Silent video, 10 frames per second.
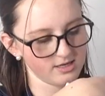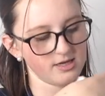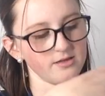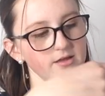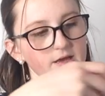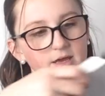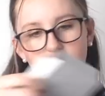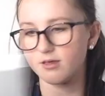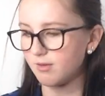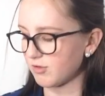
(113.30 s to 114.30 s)
and
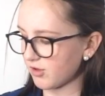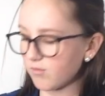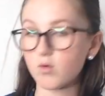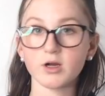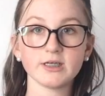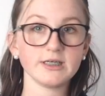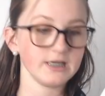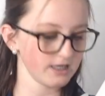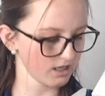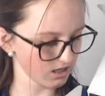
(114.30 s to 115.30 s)
like, yep, just the
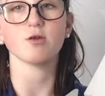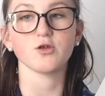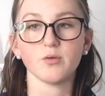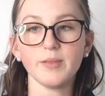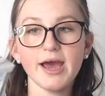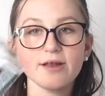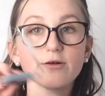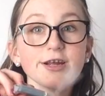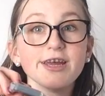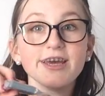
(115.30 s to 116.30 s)
warranty, original
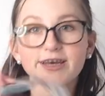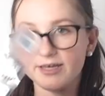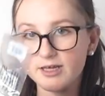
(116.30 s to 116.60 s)
battery,